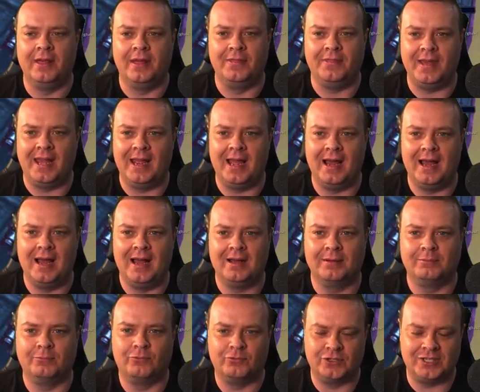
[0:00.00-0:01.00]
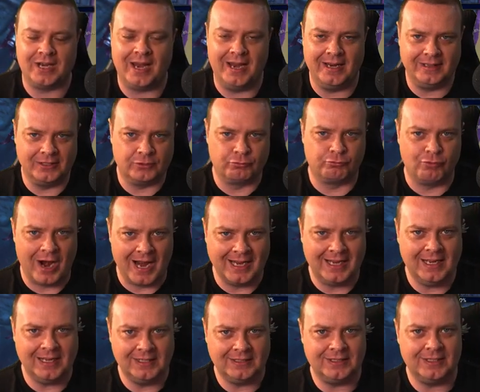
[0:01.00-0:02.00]
that they are tying this
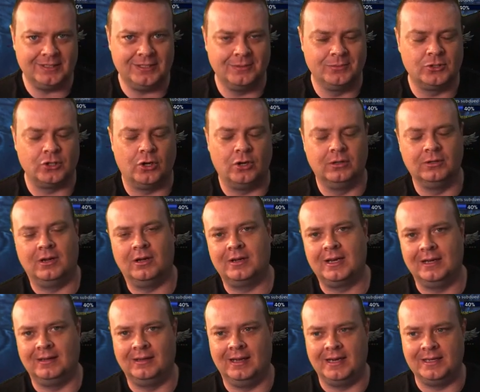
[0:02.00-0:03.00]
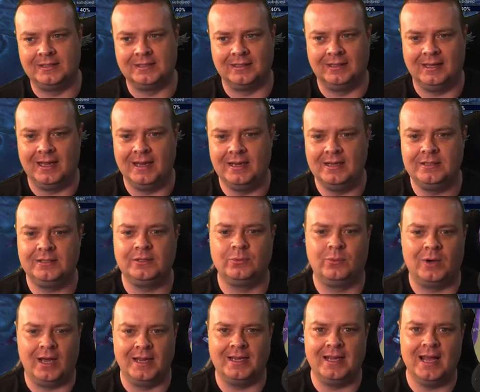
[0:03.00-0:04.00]
ranking system to unlocking later
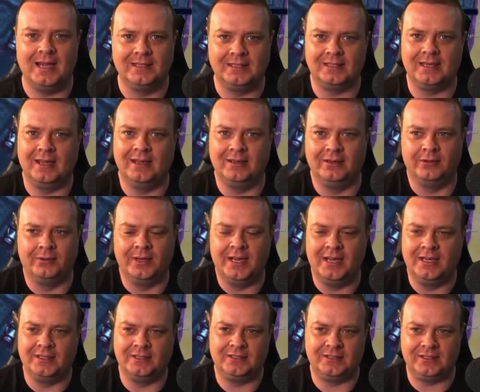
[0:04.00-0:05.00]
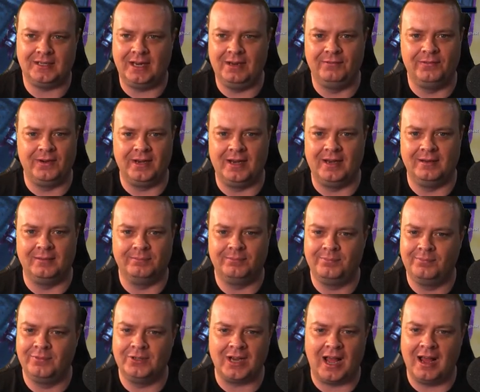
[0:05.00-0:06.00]
layers, what I can tell you is even
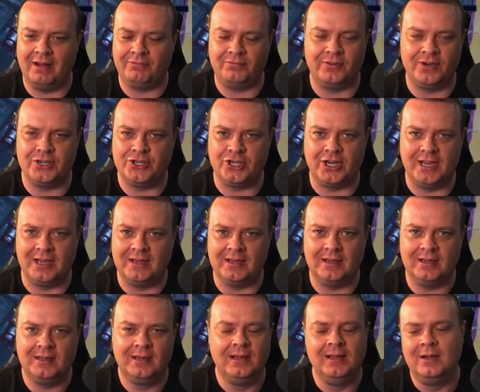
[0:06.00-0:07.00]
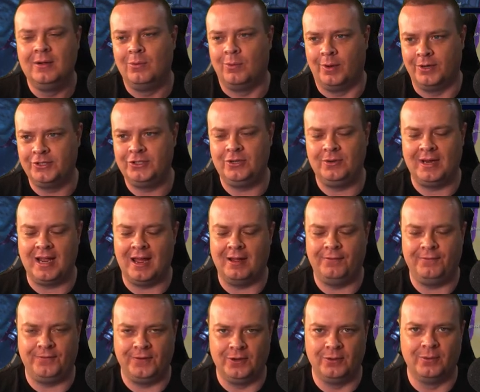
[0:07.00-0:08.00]
in average gear, once you
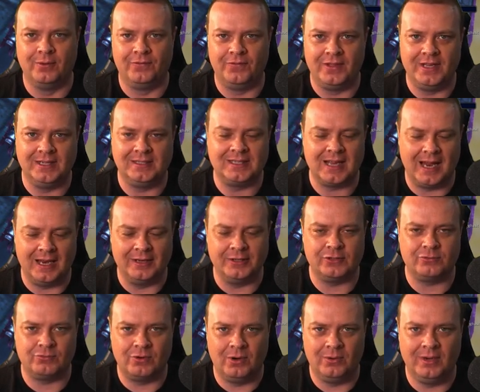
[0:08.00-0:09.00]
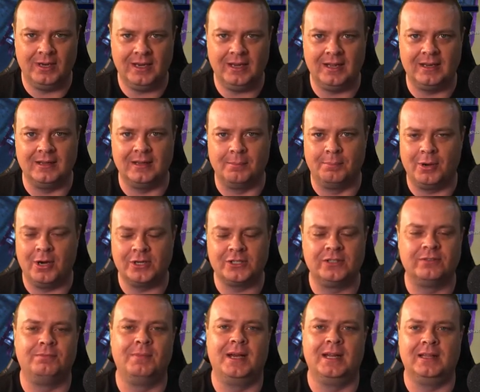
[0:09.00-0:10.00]
get a few of the talents rolling in the
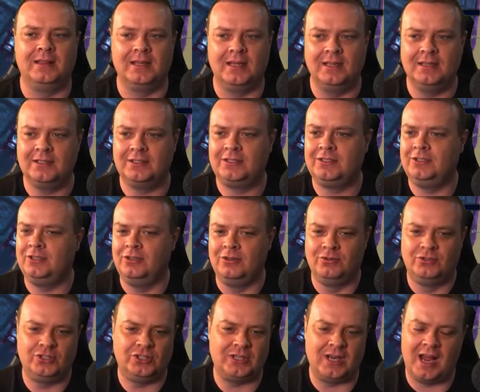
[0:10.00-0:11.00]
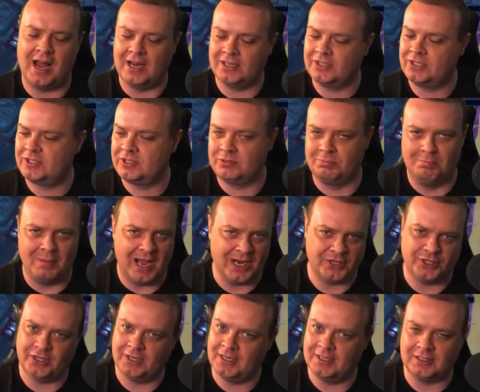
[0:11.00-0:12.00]
box of many things, you start
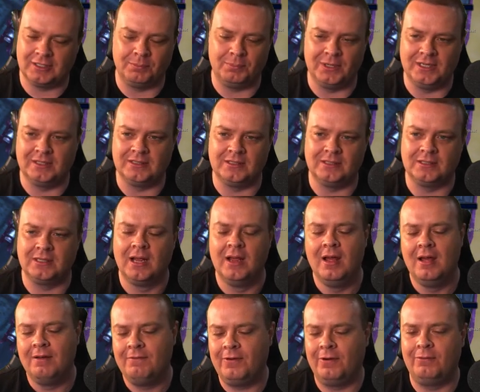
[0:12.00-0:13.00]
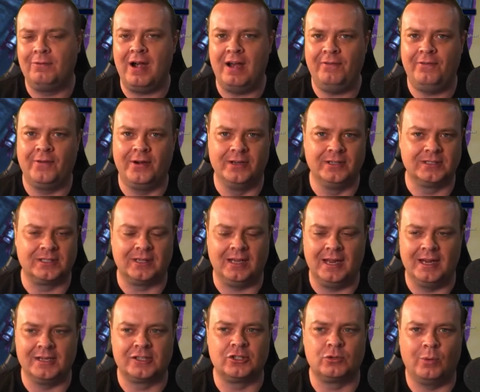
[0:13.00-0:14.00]
smashing it to pieces. For reference,
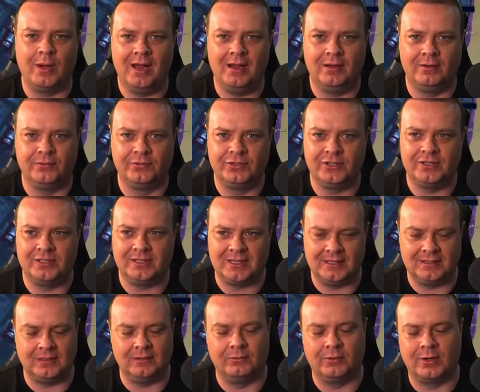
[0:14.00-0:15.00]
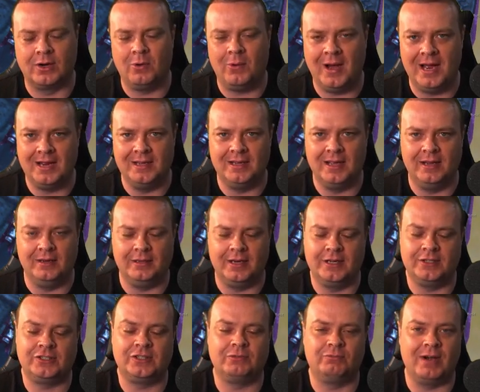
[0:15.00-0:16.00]
layer 12 says it require
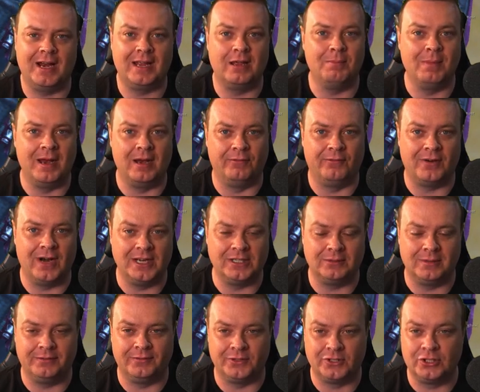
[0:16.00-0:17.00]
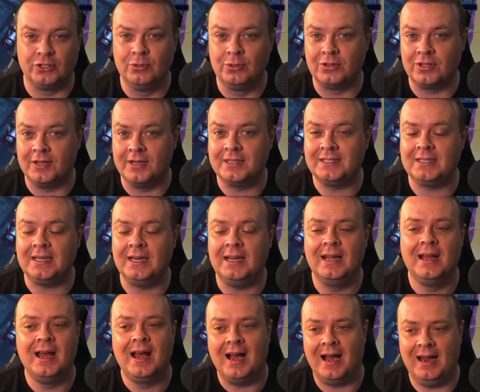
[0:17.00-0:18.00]
it's recommended for item level
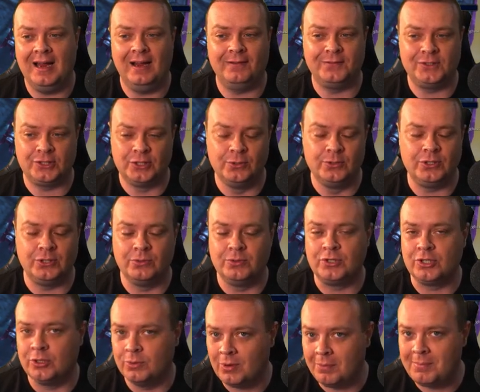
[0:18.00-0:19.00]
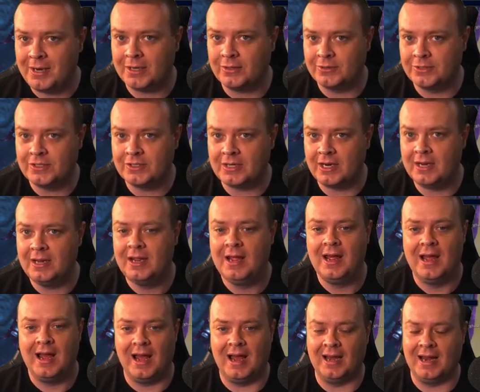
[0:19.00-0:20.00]
230. I have 222 on my hunter,
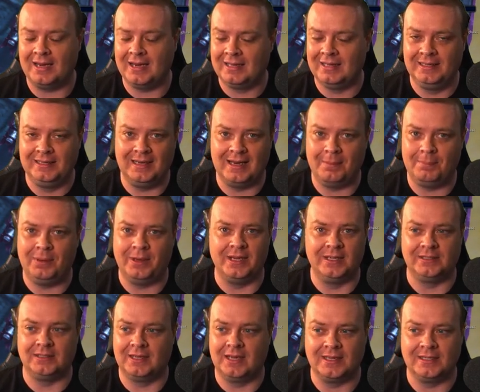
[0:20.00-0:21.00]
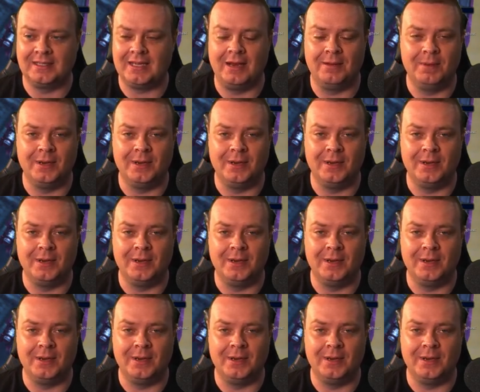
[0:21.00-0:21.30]
and I clean that place in like